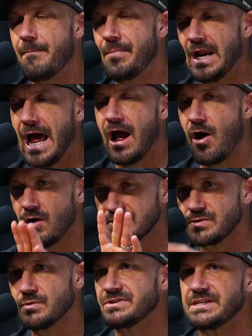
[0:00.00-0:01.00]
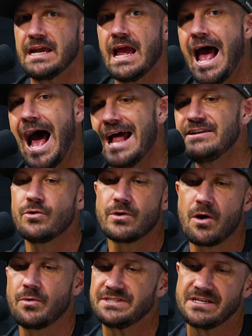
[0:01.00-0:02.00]
But I also will say I don't
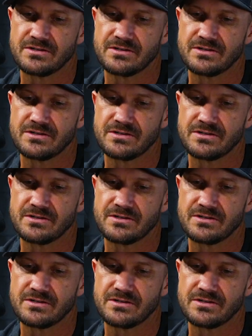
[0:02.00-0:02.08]
always